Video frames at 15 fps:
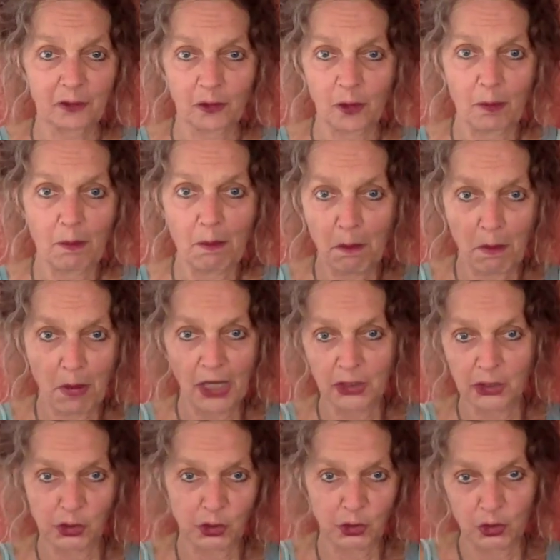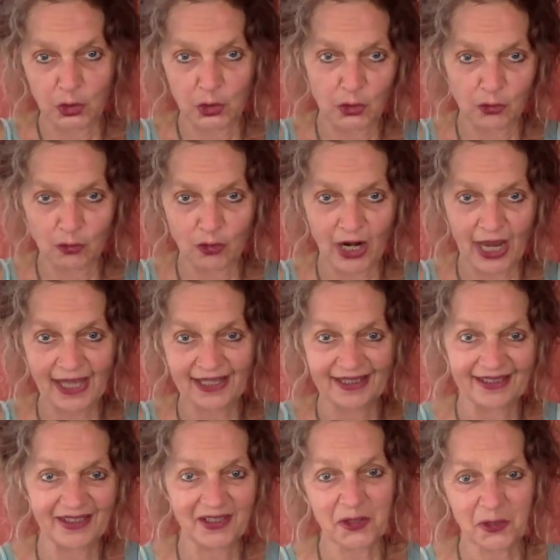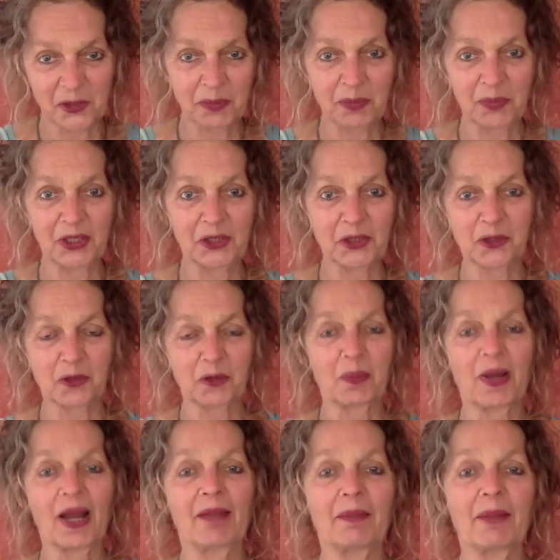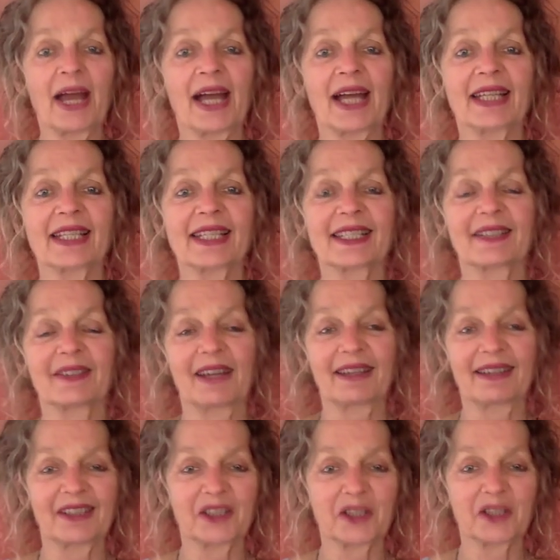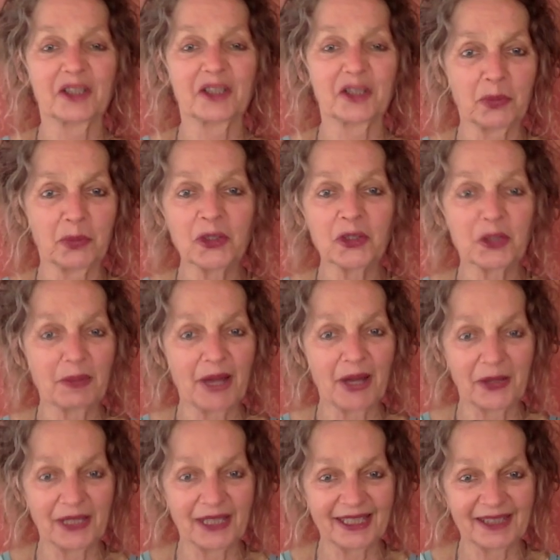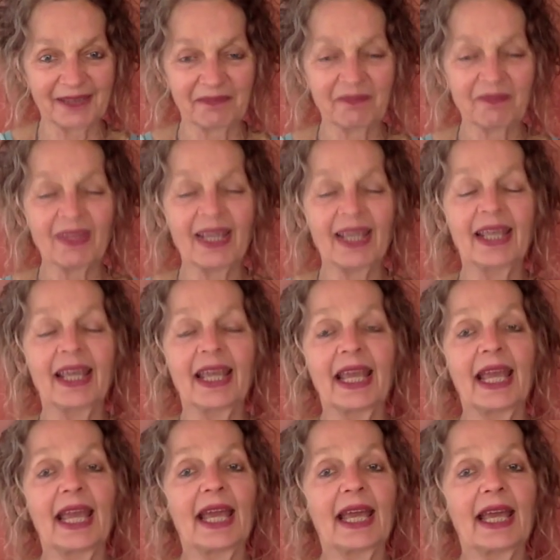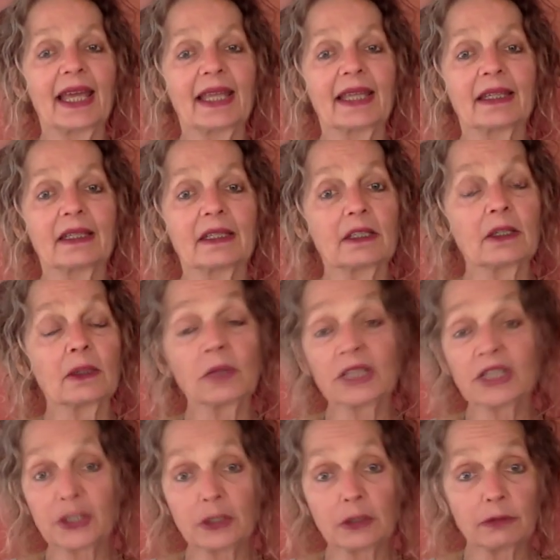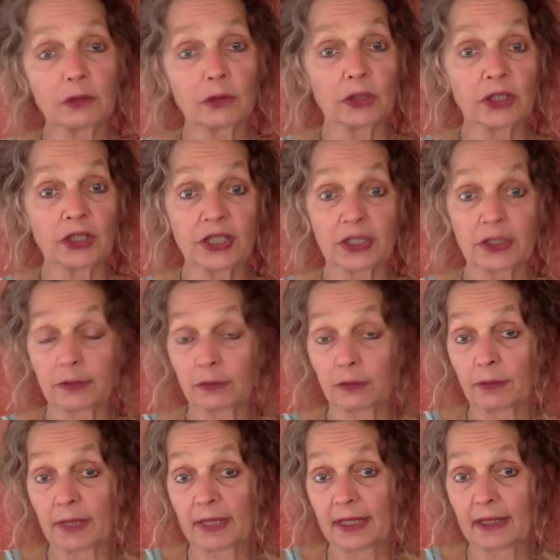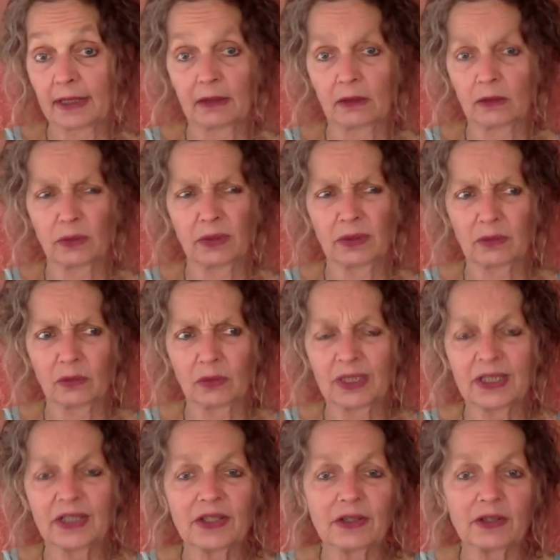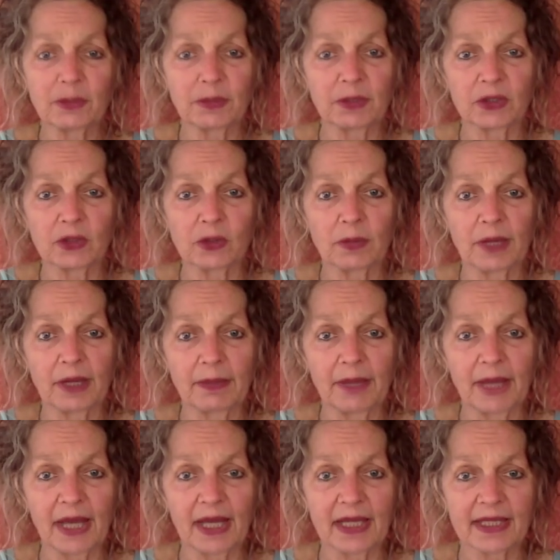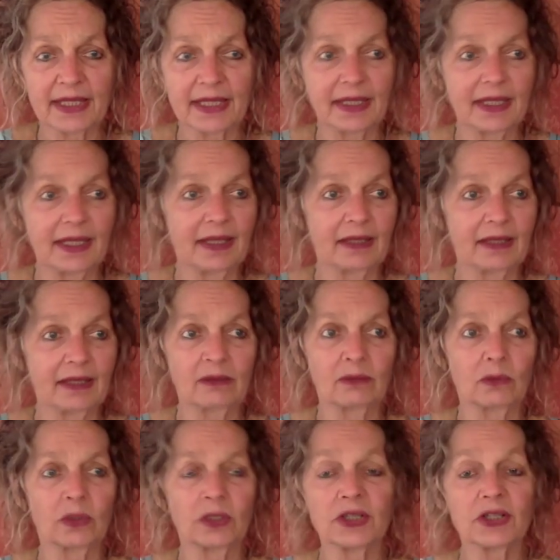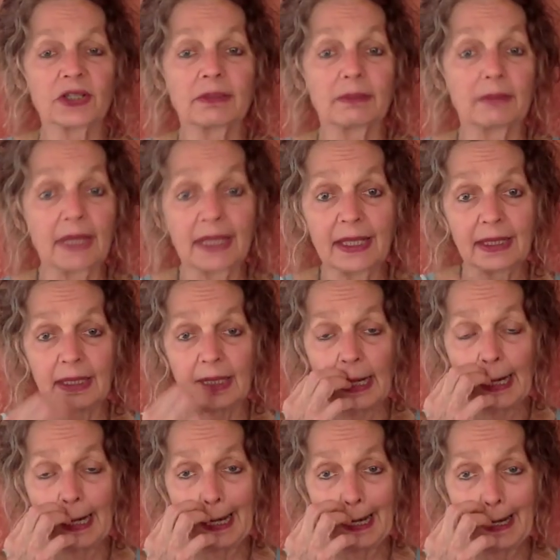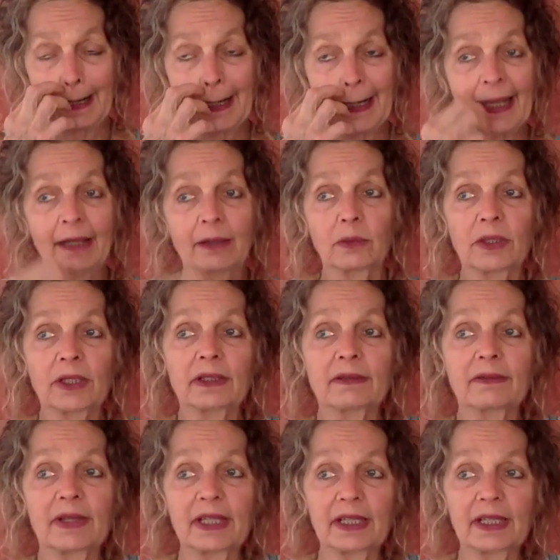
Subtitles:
the much dreaded spiritual bypass. I think there's books about it. And the question, of course, is for many, what is a spiritual bypass and what does it mean? Well,